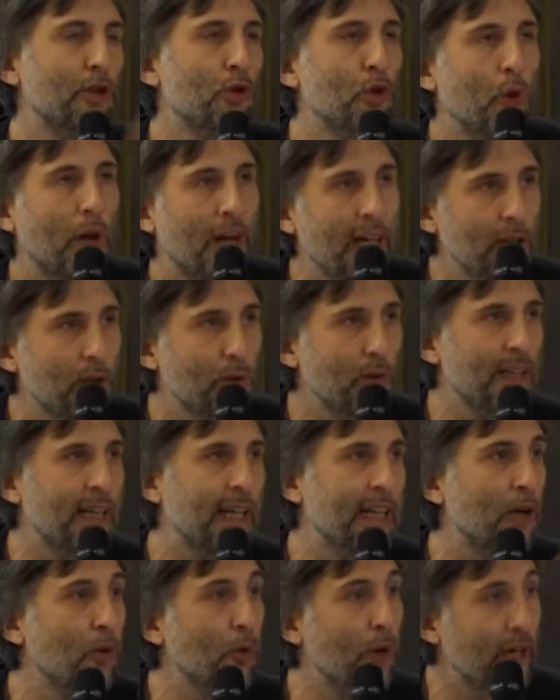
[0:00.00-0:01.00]
trying to
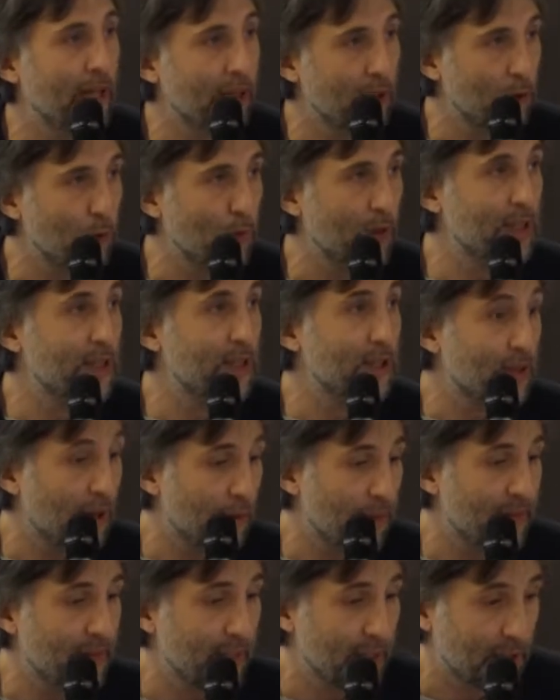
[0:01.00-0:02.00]
get away with
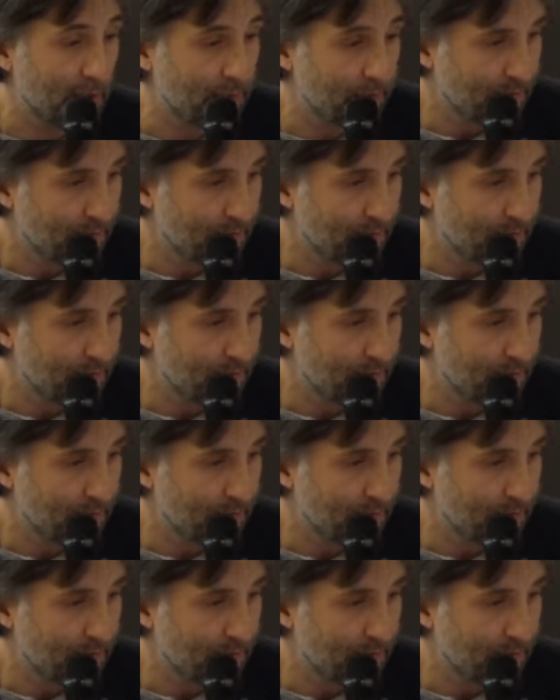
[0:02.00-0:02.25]
something.